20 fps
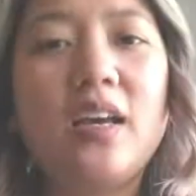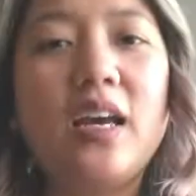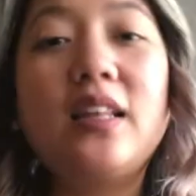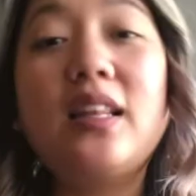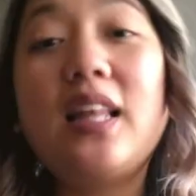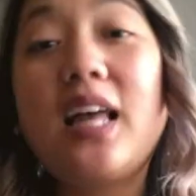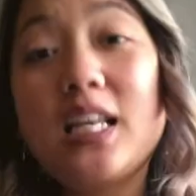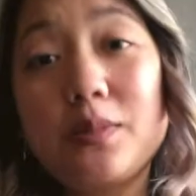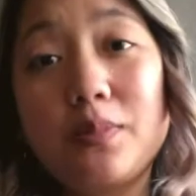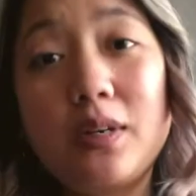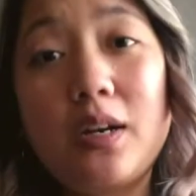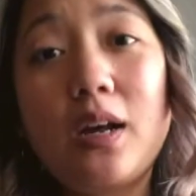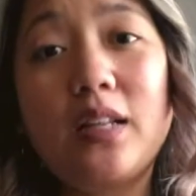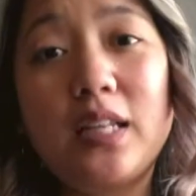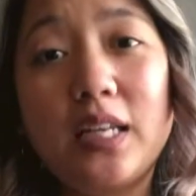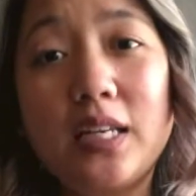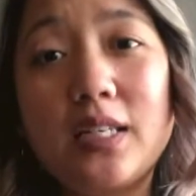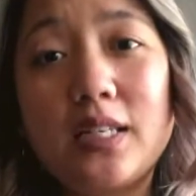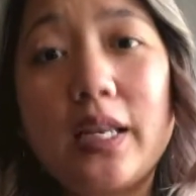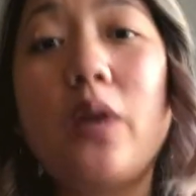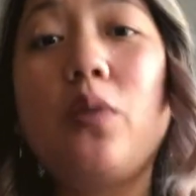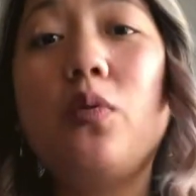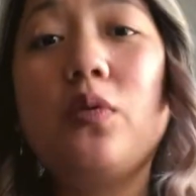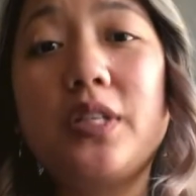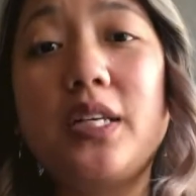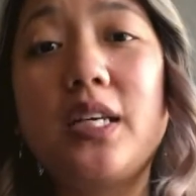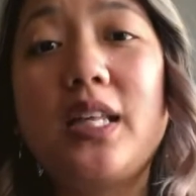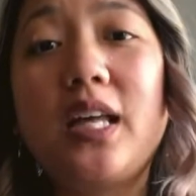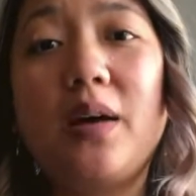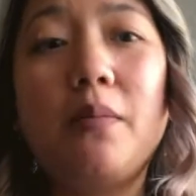And last but not least, I will
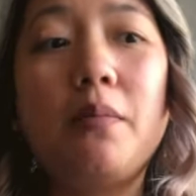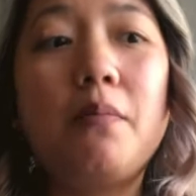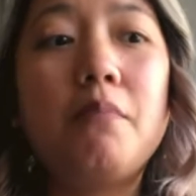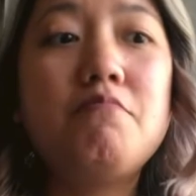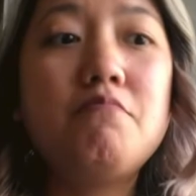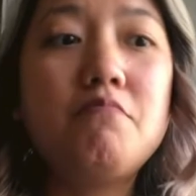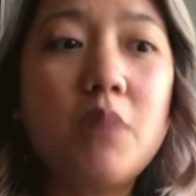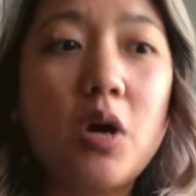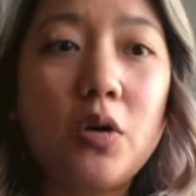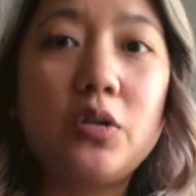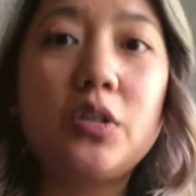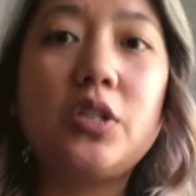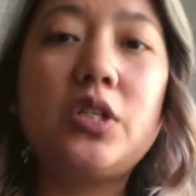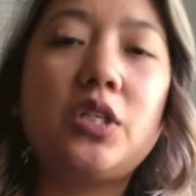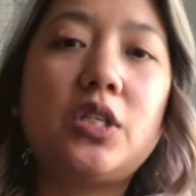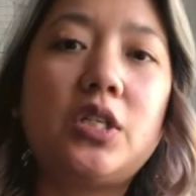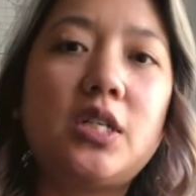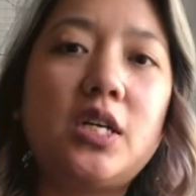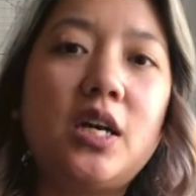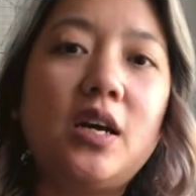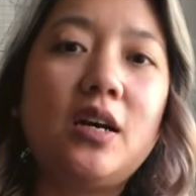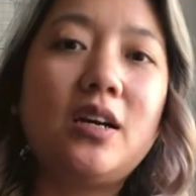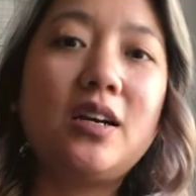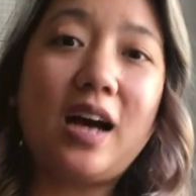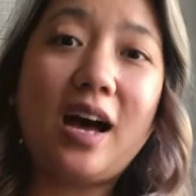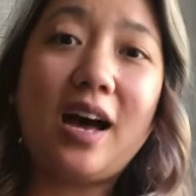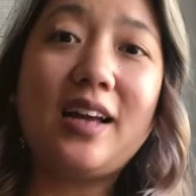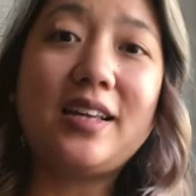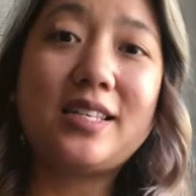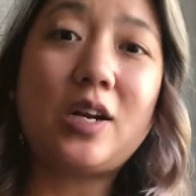say that most
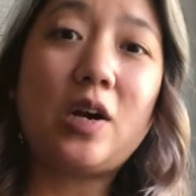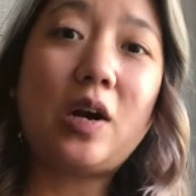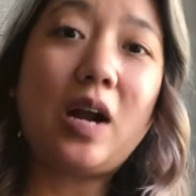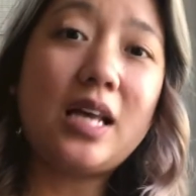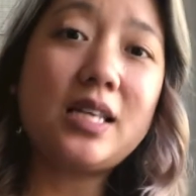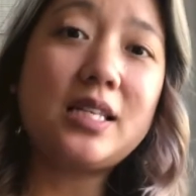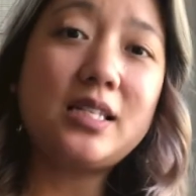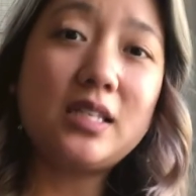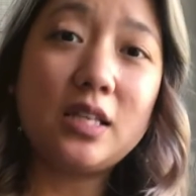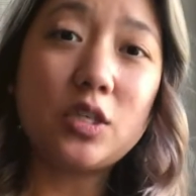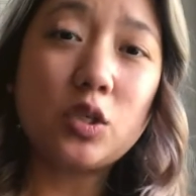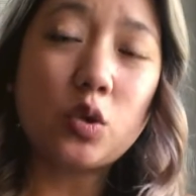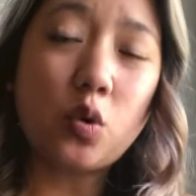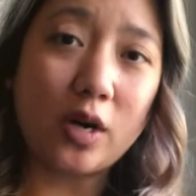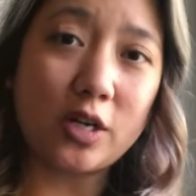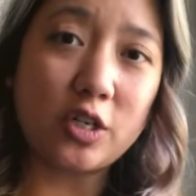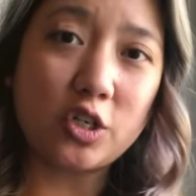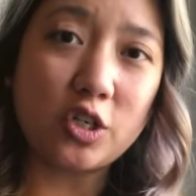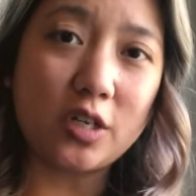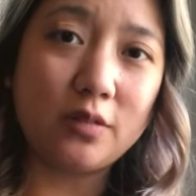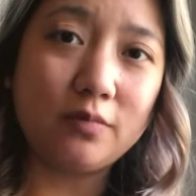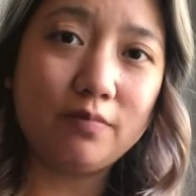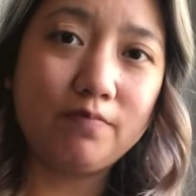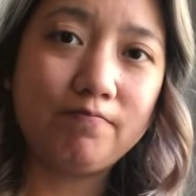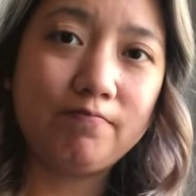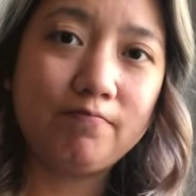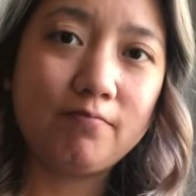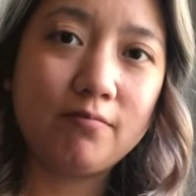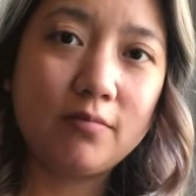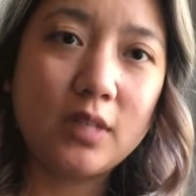guys are asking this question
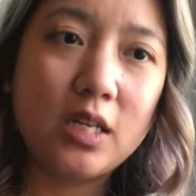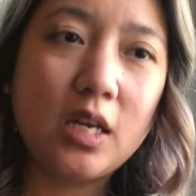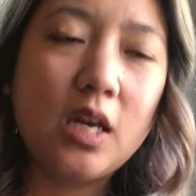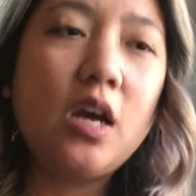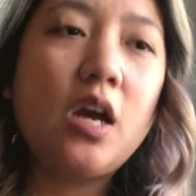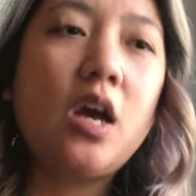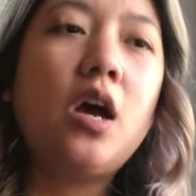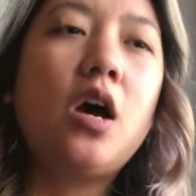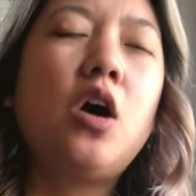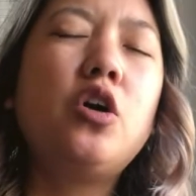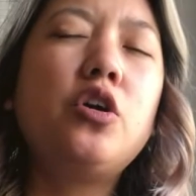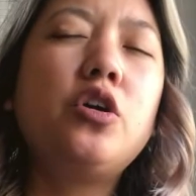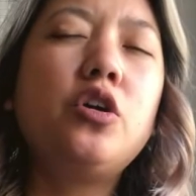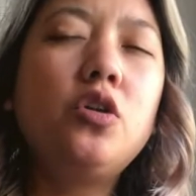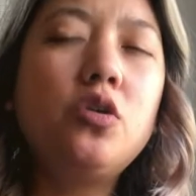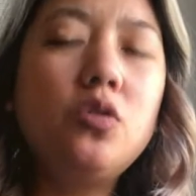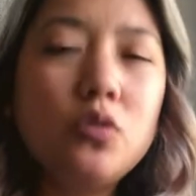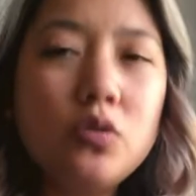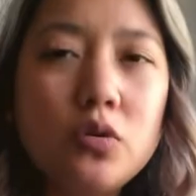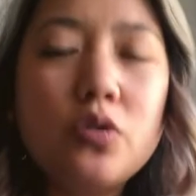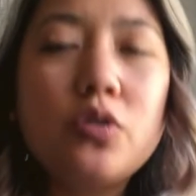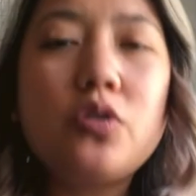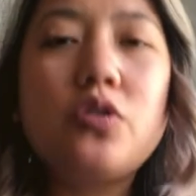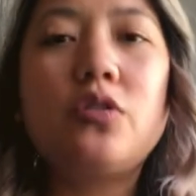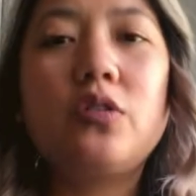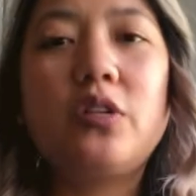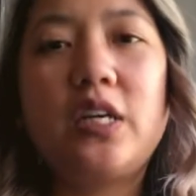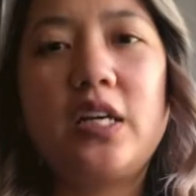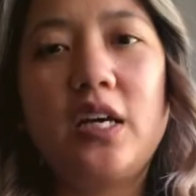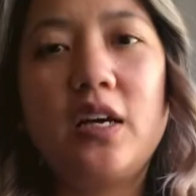
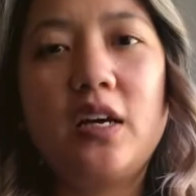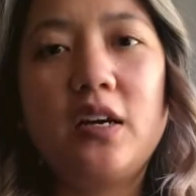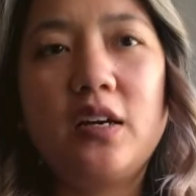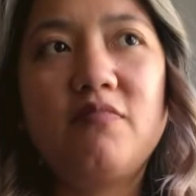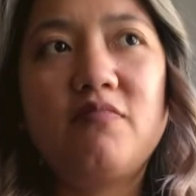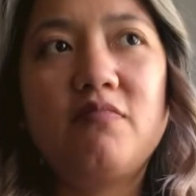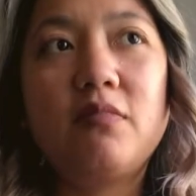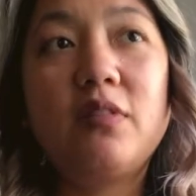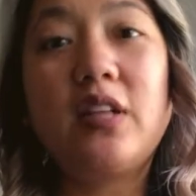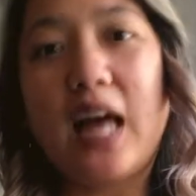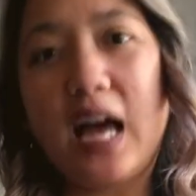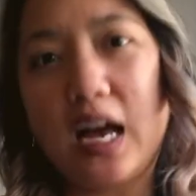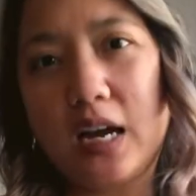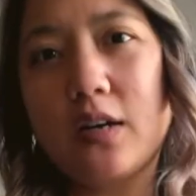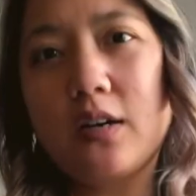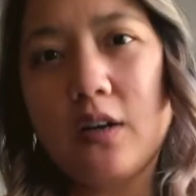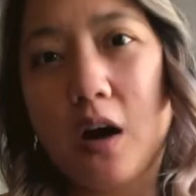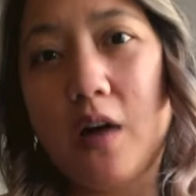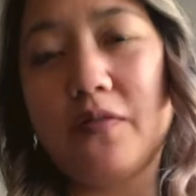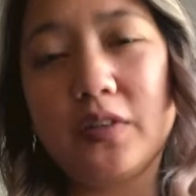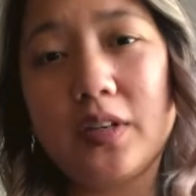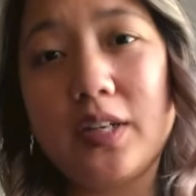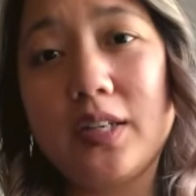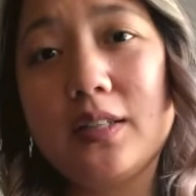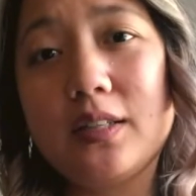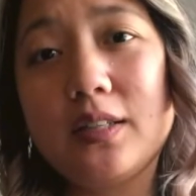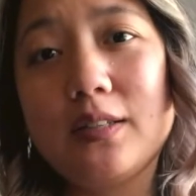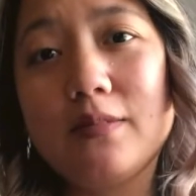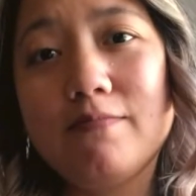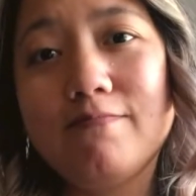usually lack
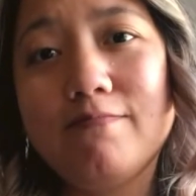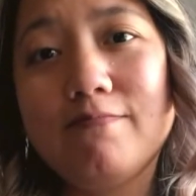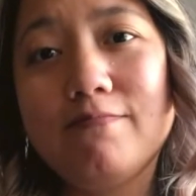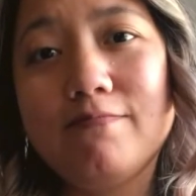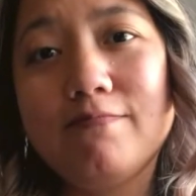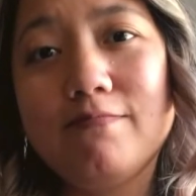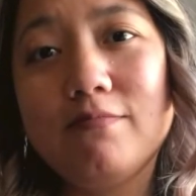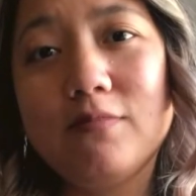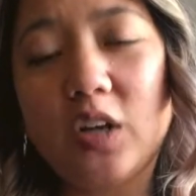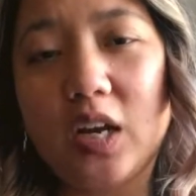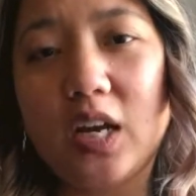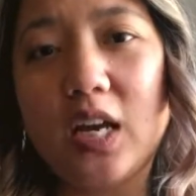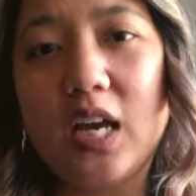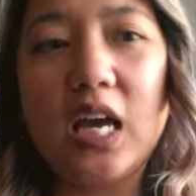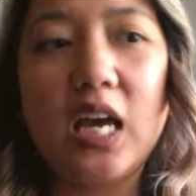confidence, right?